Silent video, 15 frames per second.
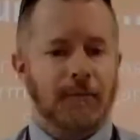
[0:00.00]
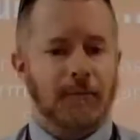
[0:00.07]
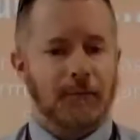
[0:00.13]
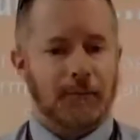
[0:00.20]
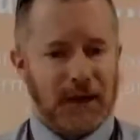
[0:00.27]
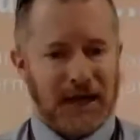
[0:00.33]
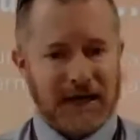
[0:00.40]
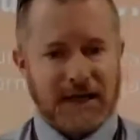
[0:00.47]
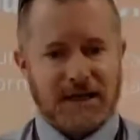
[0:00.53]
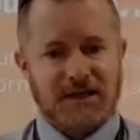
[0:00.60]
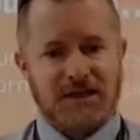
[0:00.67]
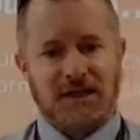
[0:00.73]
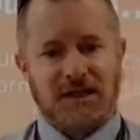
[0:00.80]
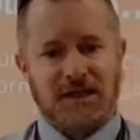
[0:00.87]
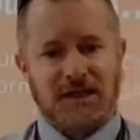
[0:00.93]

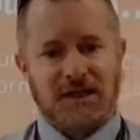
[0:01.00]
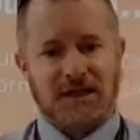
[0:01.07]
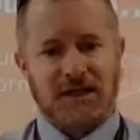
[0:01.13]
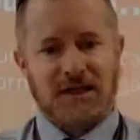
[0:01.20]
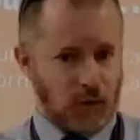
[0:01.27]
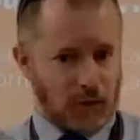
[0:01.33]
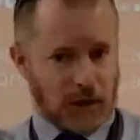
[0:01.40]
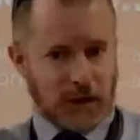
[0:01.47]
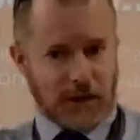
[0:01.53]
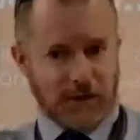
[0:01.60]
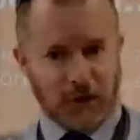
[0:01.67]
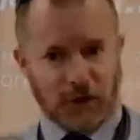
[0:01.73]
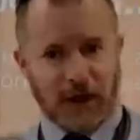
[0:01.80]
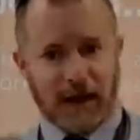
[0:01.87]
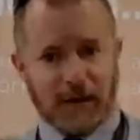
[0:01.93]
Please, if
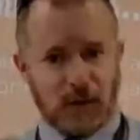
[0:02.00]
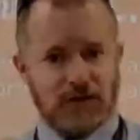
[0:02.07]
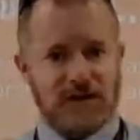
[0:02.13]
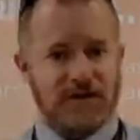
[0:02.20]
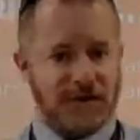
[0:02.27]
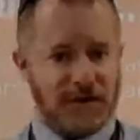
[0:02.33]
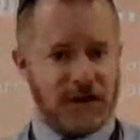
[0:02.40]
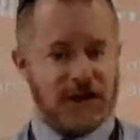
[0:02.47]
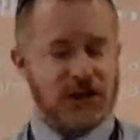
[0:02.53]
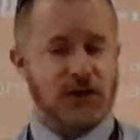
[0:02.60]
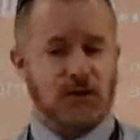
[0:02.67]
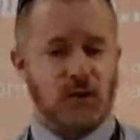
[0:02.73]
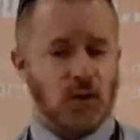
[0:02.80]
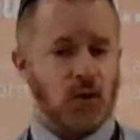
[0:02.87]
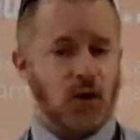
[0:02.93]
you're able to
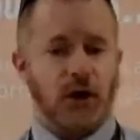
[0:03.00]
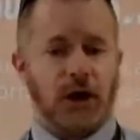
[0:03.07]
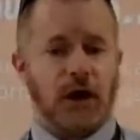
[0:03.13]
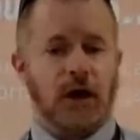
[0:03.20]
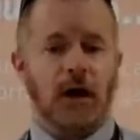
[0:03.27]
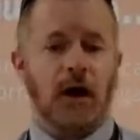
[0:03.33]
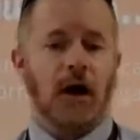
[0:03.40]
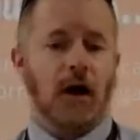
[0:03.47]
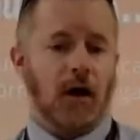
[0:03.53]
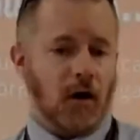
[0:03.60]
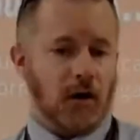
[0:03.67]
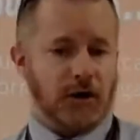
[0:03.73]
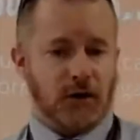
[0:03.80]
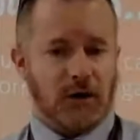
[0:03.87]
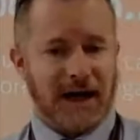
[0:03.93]
finish work
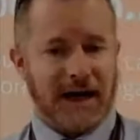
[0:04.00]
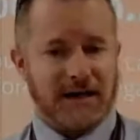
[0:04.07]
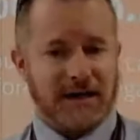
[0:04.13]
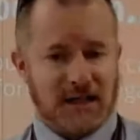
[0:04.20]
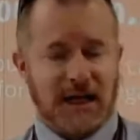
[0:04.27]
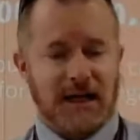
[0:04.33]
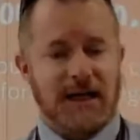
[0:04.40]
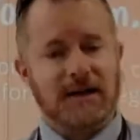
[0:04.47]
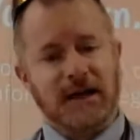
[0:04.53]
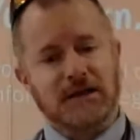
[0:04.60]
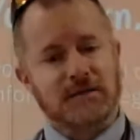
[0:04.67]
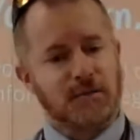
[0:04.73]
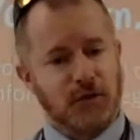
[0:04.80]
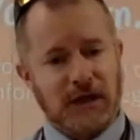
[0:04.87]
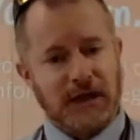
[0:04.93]
on your case study, that's
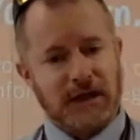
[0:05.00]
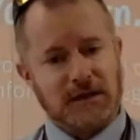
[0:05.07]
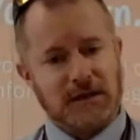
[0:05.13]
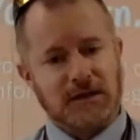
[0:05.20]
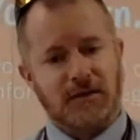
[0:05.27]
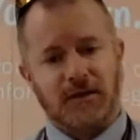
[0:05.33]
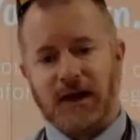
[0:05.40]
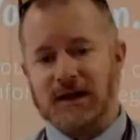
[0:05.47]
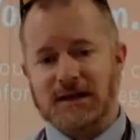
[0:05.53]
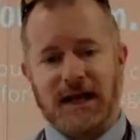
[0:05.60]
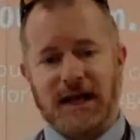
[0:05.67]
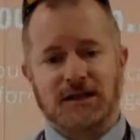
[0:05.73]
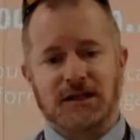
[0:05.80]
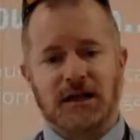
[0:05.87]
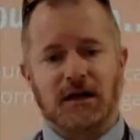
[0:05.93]
brilliant,
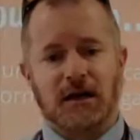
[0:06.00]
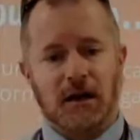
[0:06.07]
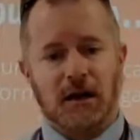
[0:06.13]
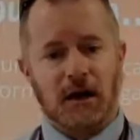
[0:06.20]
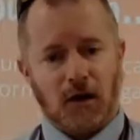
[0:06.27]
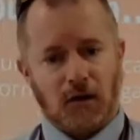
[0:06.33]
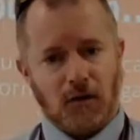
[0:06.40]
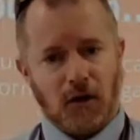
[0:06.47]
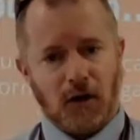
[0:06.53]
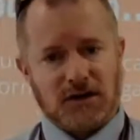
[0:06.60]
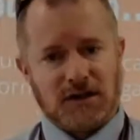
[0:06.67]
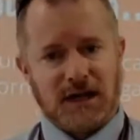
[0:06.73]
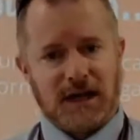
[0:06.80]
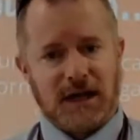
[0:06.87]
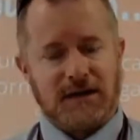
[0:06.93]
fantastic, rock
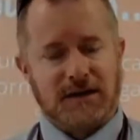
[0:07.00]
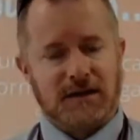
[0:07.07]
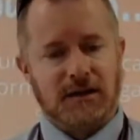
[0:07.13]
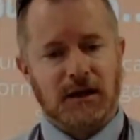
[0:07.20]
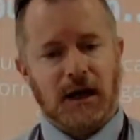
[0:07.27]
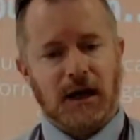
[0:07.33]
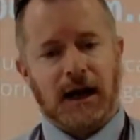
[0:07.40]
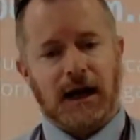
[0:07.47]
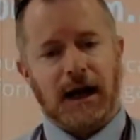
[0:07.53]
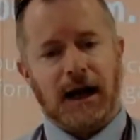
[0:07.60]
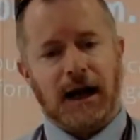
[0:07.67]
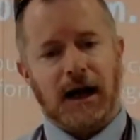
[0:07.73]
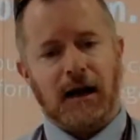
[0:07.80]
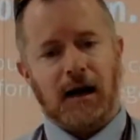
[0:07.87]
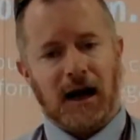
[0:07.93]
stars.
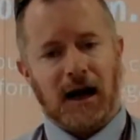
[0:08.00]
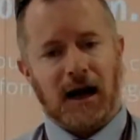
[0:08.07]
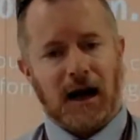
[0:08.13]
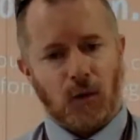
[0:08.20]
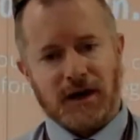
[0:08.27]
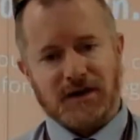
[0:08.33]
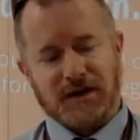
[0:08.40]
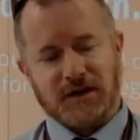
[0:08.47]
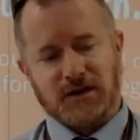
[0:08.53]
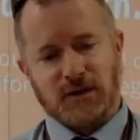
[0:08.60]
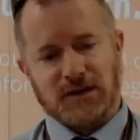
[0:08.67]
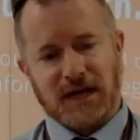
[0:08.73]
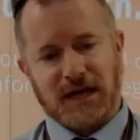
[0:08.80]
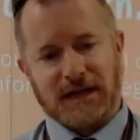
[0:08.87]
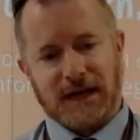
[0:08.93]
Otherwise, as we'd
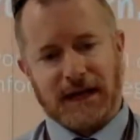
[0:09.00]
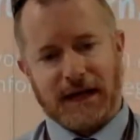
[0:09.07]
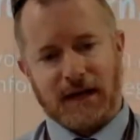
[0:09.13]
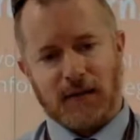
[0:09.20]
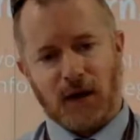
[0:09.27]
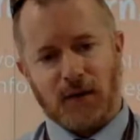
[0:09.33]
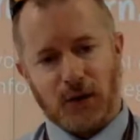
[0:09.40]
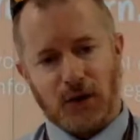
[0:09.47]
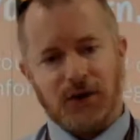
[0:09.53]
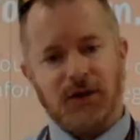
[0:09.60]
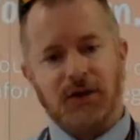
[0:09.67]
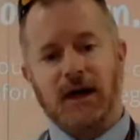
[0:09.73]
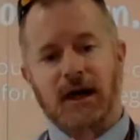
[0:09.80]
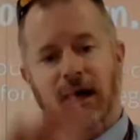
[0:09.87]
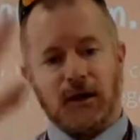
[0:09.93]
say in the land of my birth,
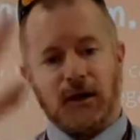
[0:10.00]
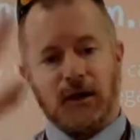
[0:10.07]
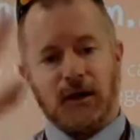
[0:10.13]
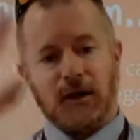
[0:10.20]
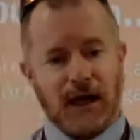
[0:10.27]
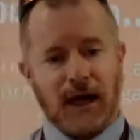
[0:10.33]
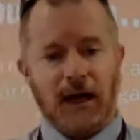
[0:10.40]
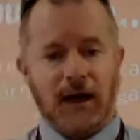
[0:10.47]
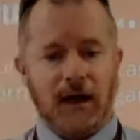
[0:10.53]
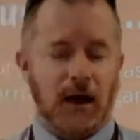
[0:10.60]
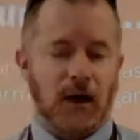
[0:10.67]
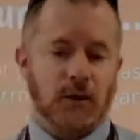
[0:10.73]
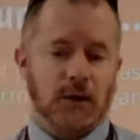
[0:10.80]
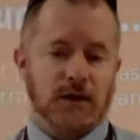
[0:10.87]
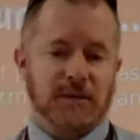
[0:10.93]
he korera,
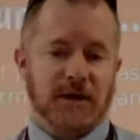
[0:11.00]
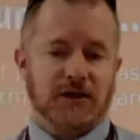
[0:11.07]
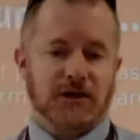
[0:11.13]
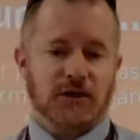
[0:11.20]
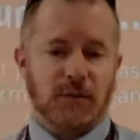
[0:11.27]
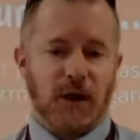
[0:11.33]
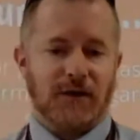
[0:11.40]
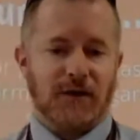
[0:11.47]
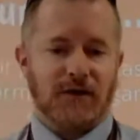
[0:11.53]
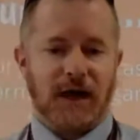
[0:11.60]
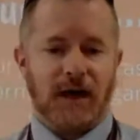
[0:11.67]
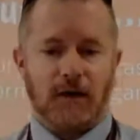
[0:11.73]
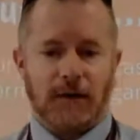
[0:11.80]
which means goodbye for now.